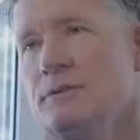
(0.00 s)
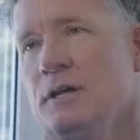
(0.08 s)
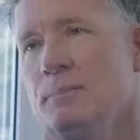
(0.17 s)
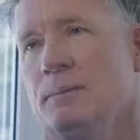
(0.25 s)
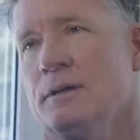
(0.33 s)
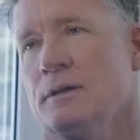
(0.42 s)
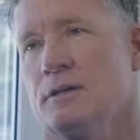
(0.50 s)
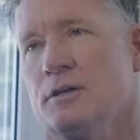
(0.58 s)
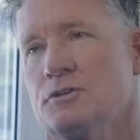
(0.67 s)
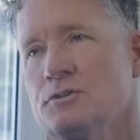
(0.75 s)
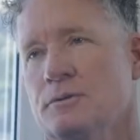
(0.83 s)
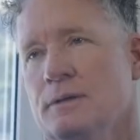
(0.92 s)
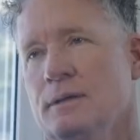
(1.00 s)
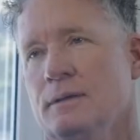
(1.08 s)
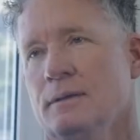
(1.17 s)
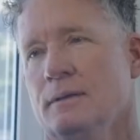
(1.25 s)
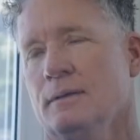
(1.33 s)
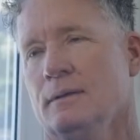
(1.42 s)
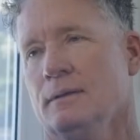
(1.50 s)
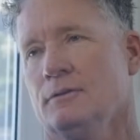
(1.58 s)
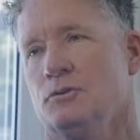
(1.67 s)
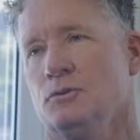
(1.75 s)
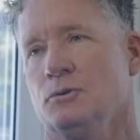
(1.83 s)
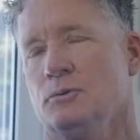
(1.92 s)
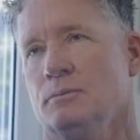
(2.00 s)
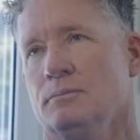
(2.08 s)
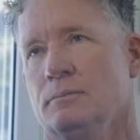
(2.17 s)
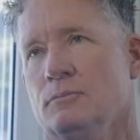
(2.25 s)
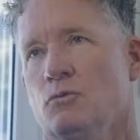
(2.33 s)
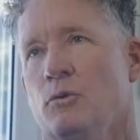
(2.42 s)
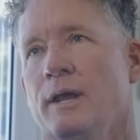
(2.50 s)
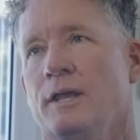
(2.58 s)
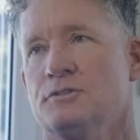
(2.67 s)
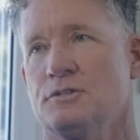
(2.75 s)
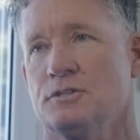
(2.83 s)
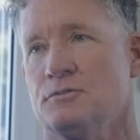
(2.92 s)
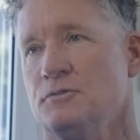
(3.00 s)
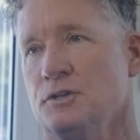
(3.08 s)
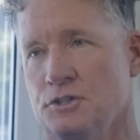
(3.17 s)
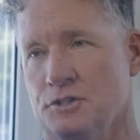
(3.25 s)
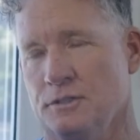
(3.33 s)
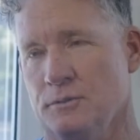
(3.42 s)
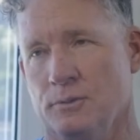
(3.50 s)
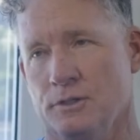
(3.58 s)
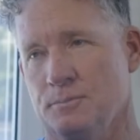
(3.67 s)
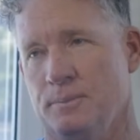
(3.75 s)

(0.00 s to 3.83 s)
helping a country to raise its vision of what's